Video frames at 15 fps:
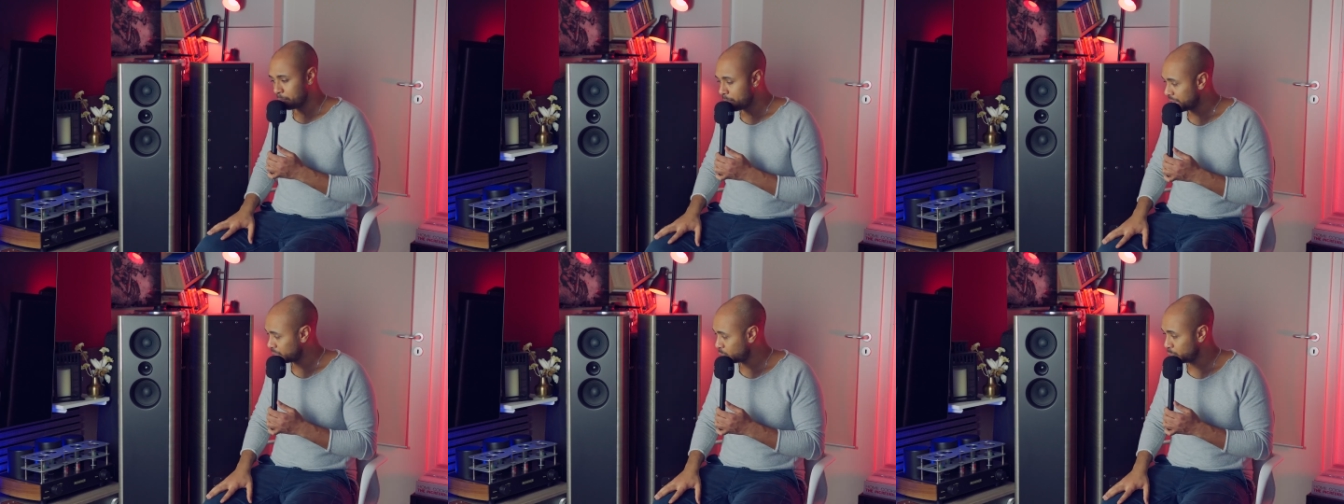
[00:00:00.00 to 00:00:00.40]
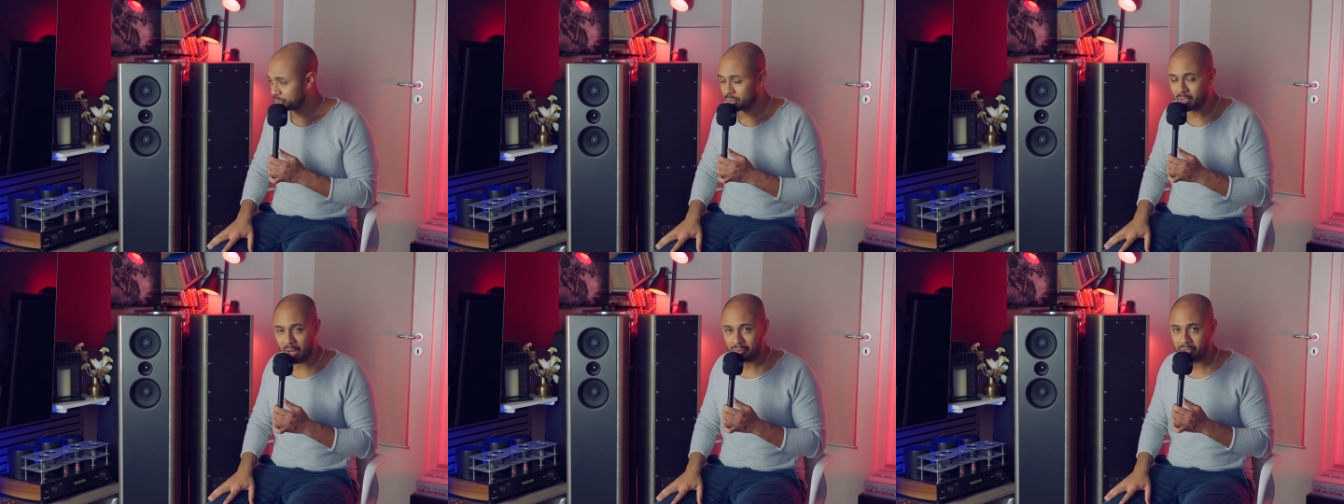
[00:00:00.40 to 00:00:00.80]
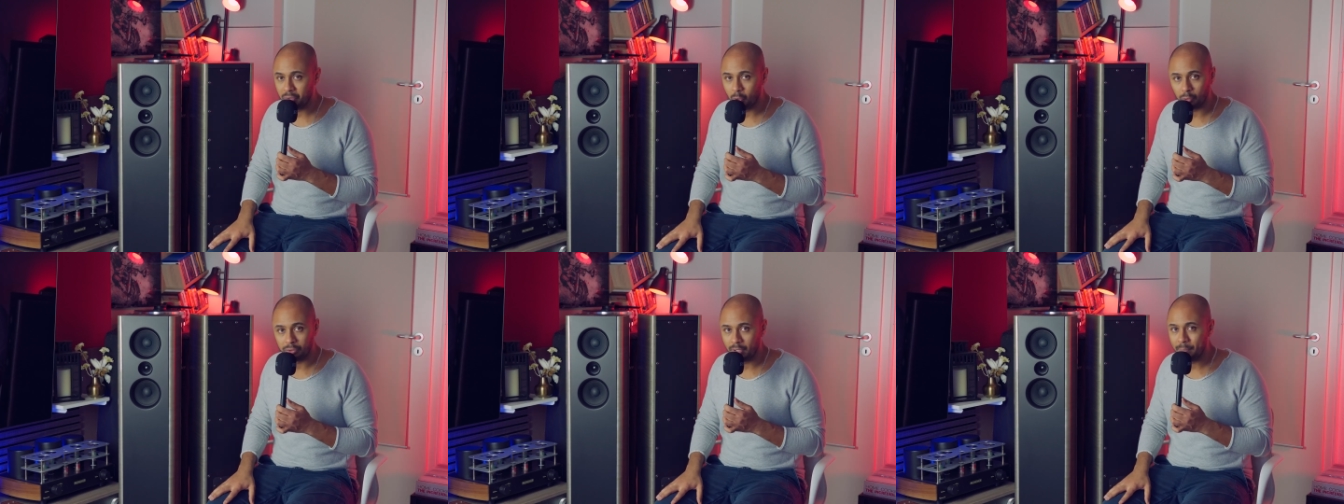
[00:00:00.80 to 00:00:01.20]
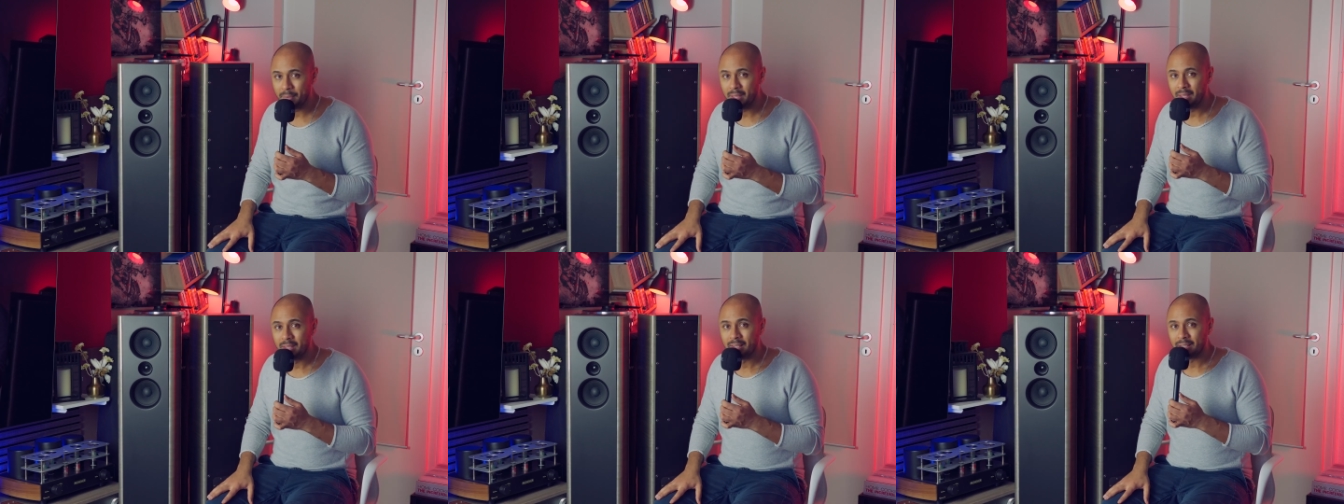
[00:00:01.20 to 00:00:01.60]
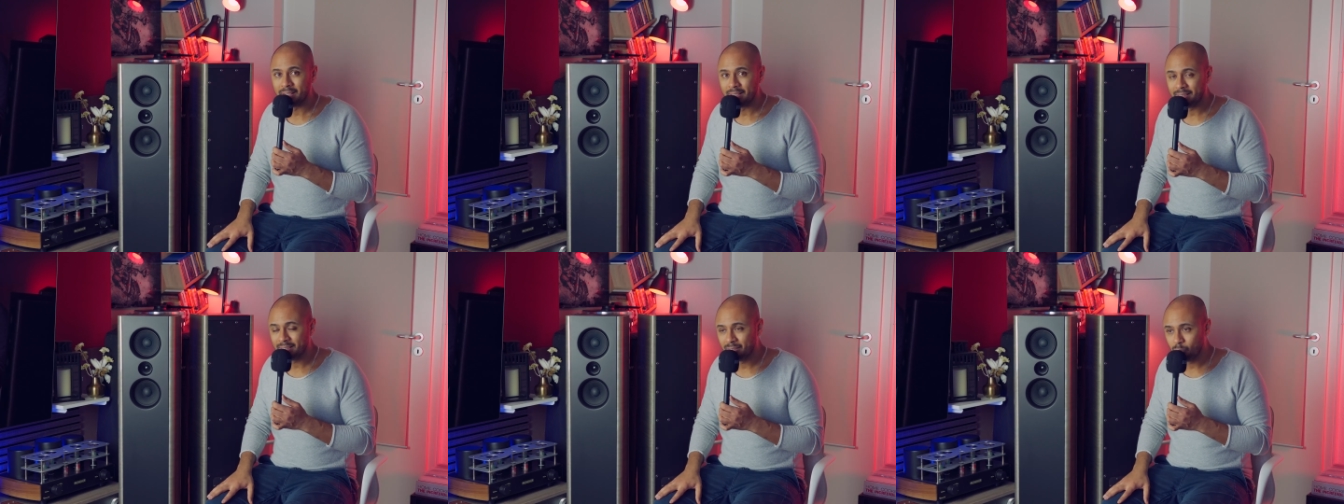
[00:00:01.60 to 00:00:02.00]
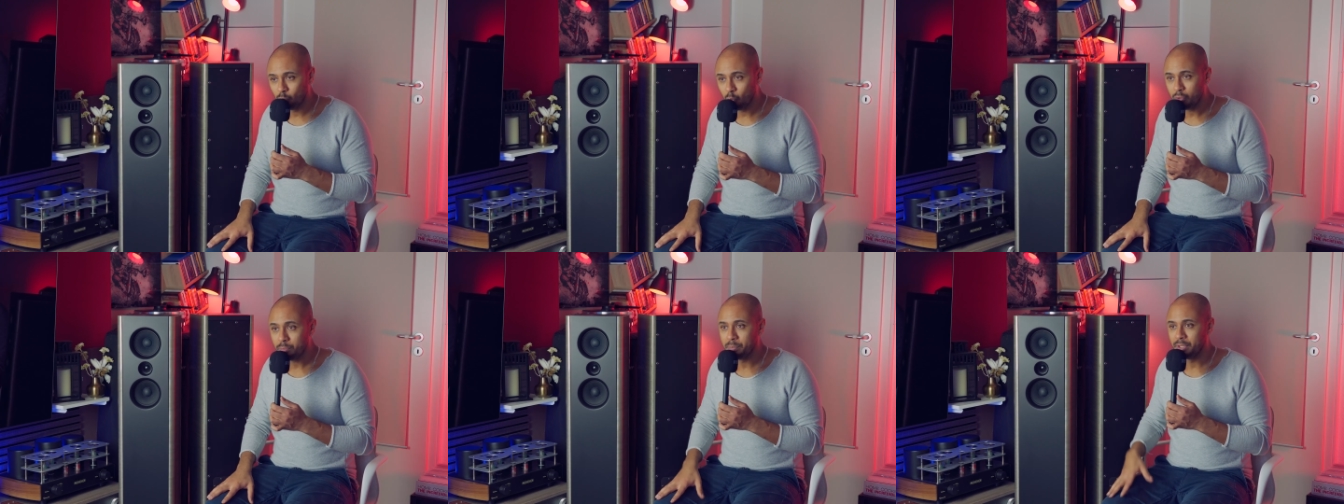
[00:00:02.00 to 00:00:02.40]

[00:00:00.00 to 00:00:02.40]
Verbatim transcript: But with the Grandinote, it took